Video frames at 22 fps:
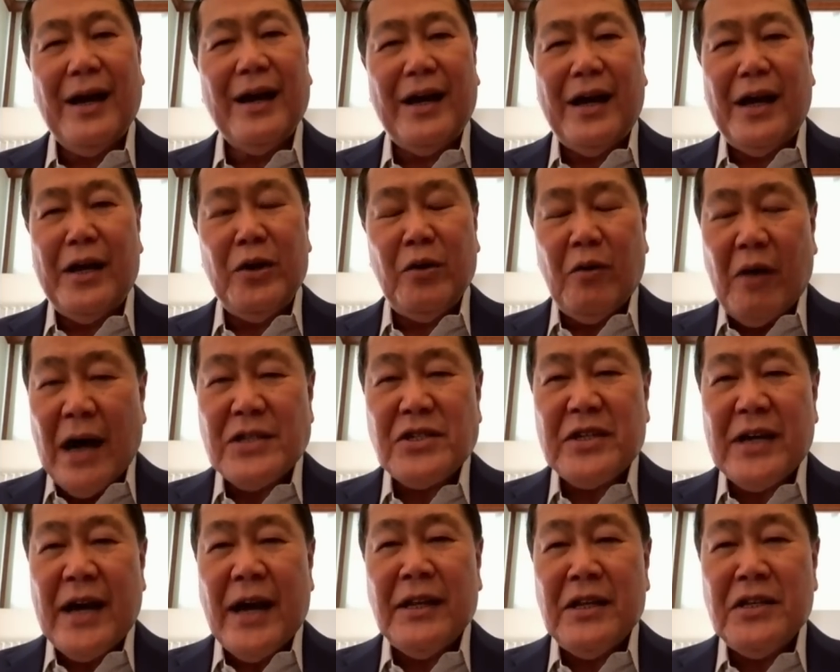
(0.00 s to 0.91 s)
You ask
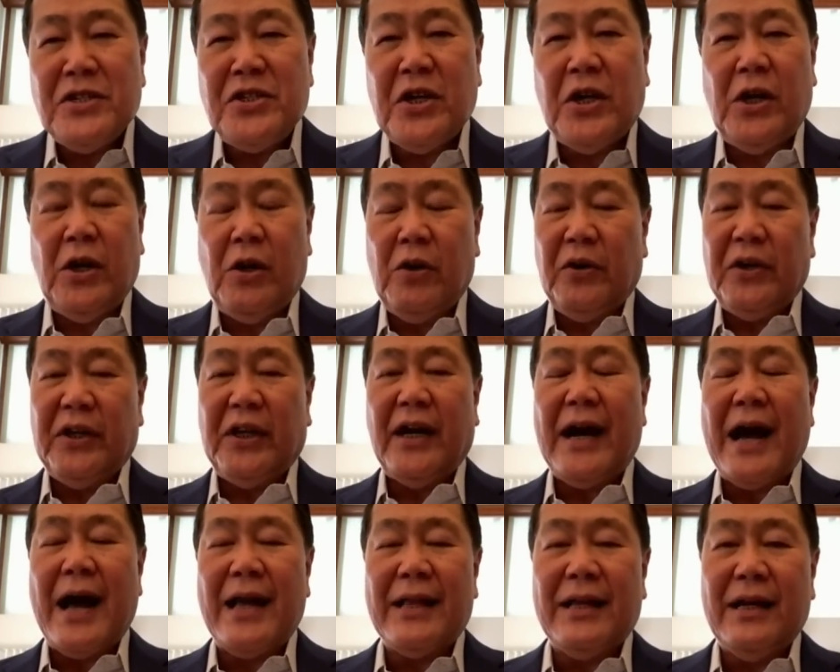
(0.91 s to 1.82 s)
any security
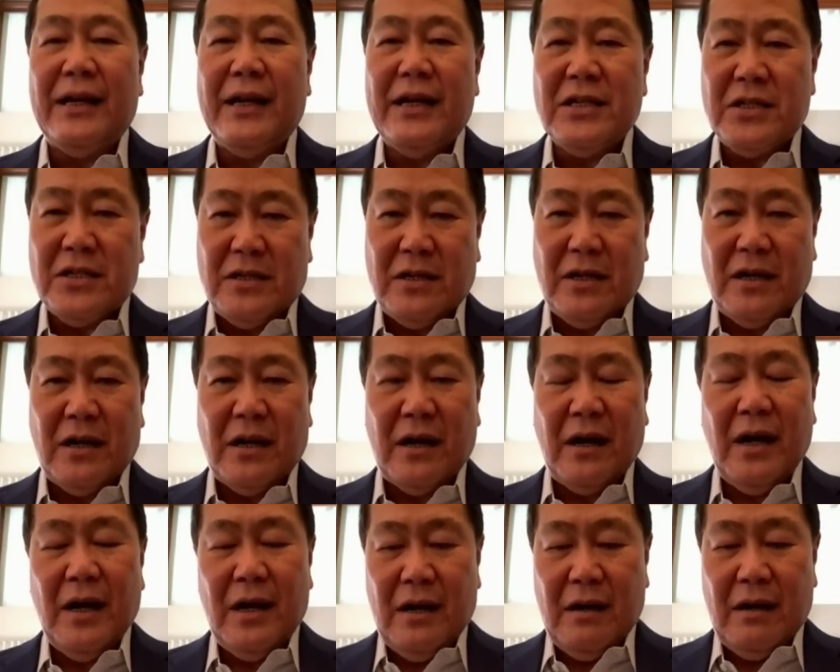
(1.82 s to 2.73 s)
analyst
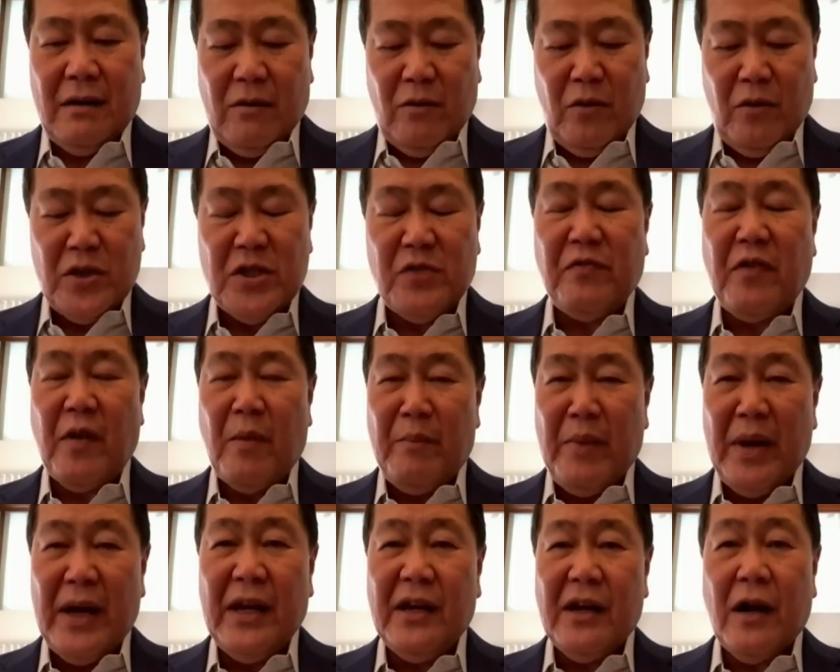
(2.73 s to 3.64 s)
who is
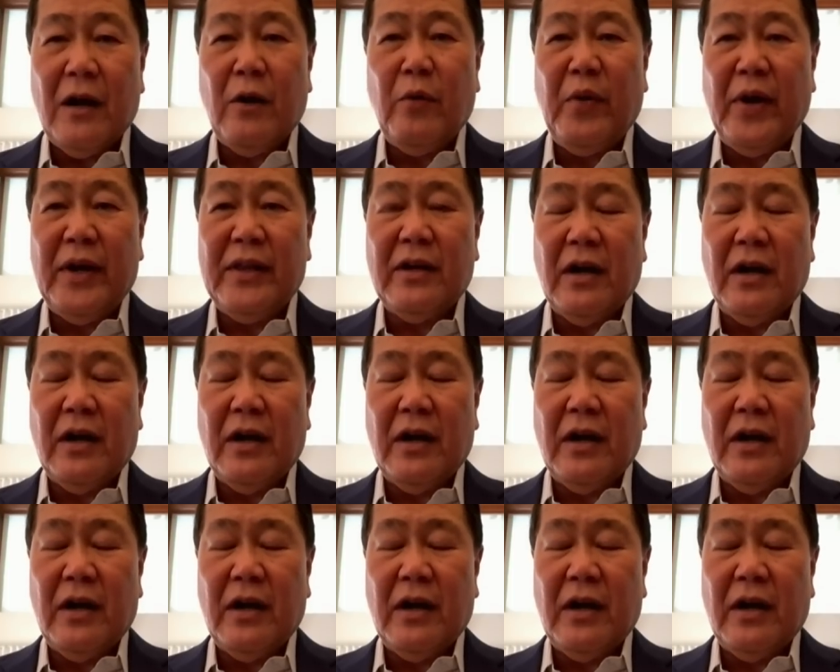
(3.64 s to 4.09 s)
familiar with